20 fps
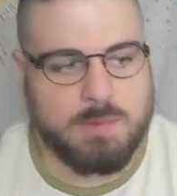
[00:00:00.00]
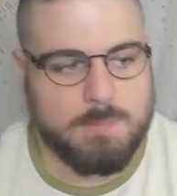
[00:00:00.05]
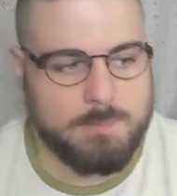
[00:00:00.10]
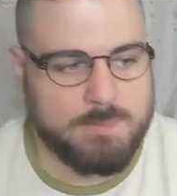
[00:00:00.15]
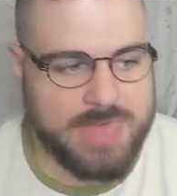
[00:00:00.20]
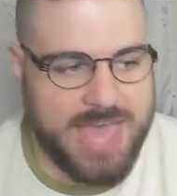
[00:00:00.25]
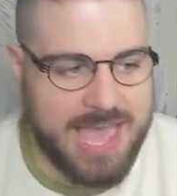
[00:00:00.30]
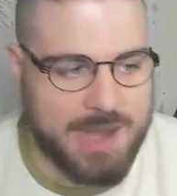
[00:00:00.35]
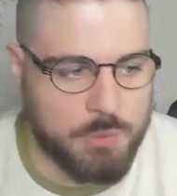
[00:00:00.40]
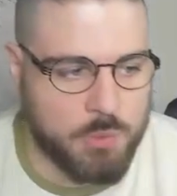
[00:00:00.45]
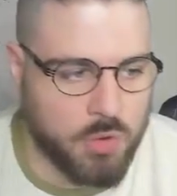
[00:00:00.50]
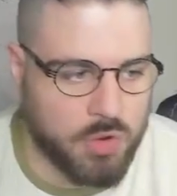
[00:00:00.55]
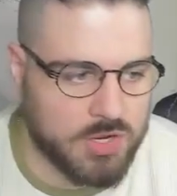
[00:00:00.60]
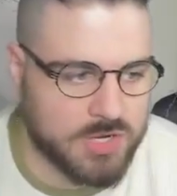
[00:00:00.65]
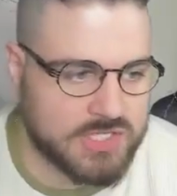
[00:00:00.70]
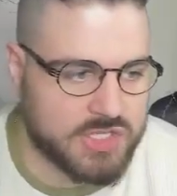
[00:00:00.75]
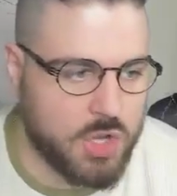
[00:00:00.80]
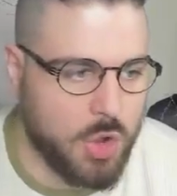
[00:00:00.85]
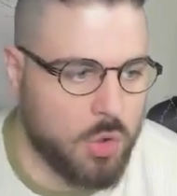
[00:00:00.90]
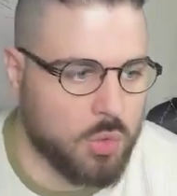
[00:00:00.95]
That
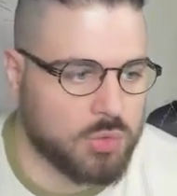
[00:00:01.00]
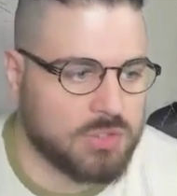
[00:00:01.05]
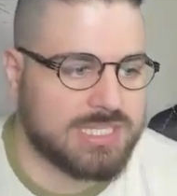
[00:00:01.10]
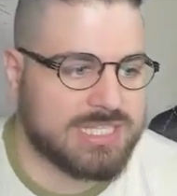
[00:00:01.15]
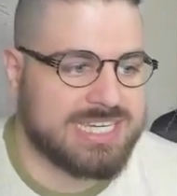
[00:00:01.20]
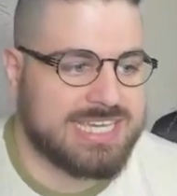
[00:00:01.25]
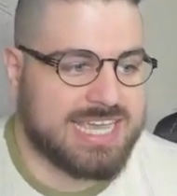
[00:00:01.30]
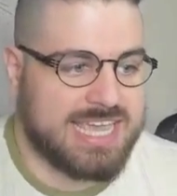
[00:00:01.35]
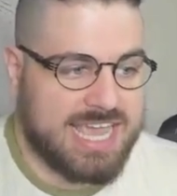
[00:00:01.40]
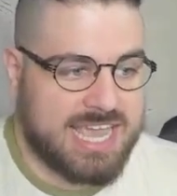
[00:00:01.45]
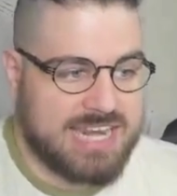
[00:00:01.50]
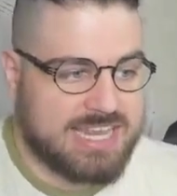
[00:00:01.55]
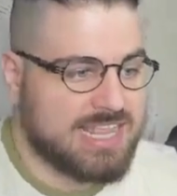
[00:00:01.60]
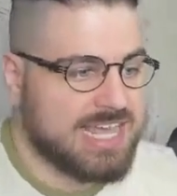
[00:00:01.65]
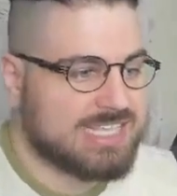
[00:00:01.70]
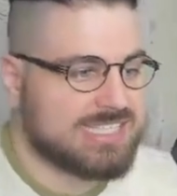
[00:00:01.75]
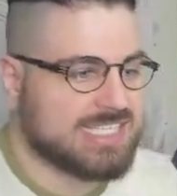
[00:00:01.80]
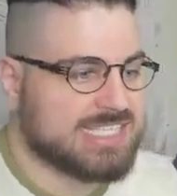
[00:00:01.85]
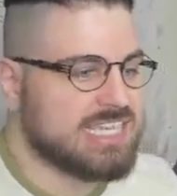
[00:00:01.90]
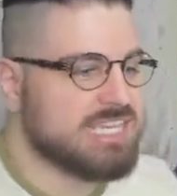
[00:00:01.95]
works only, and
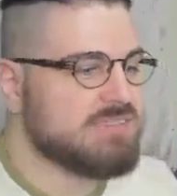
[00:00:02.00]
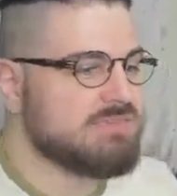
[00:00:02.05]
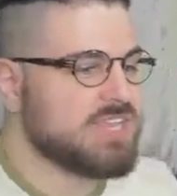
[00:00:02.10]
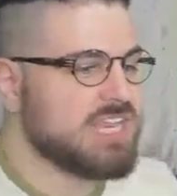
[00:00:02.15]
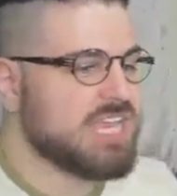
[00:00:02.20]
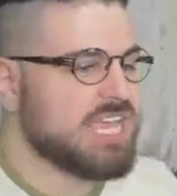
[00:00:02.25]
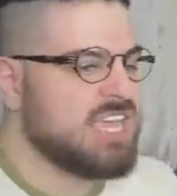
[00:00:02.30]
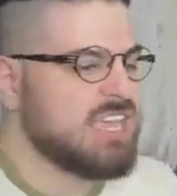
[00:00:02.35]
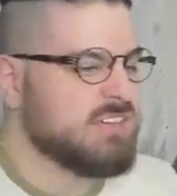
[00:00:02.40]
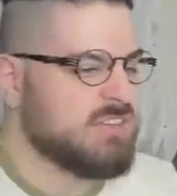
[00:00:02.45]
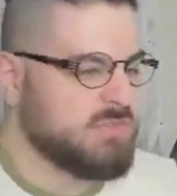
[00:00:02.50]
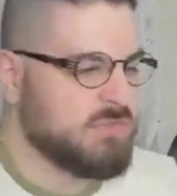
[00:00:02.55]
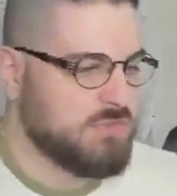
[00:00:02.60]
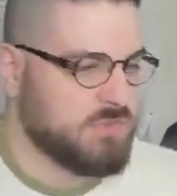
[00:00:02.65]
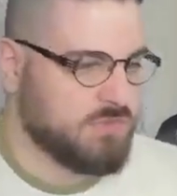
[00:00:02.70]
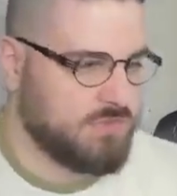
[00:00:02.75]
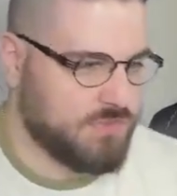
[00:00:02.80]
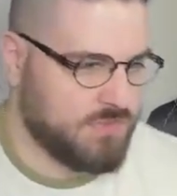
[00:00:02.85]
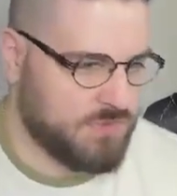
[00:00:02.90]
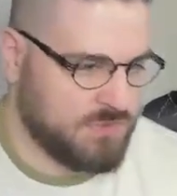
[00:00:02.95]
that's even if
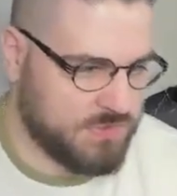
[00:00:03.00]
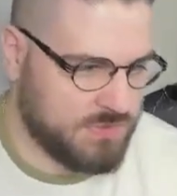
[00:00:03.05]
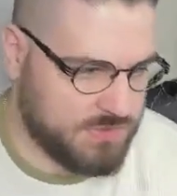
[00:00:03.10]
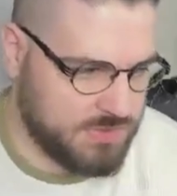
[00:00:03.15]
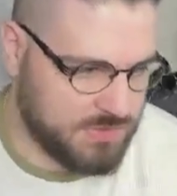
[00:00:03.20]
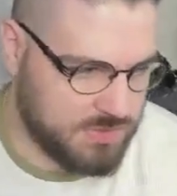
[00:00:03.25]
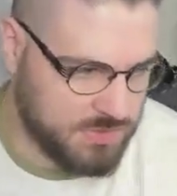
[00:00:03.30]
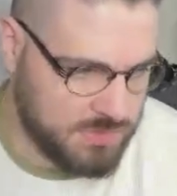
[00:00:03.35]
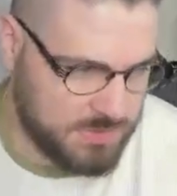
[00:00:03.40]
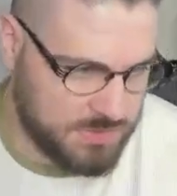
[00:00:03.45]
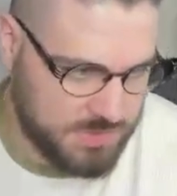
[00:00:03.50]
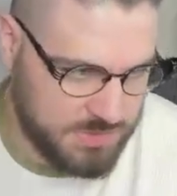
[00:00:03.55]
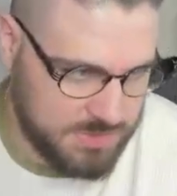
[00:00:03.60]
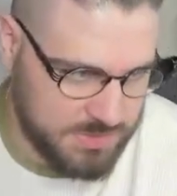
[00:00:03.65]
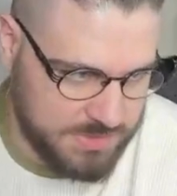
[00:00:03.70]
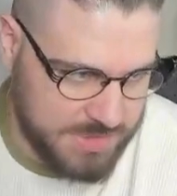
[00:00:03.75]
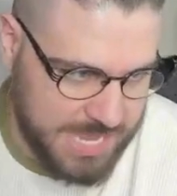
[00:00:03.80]
they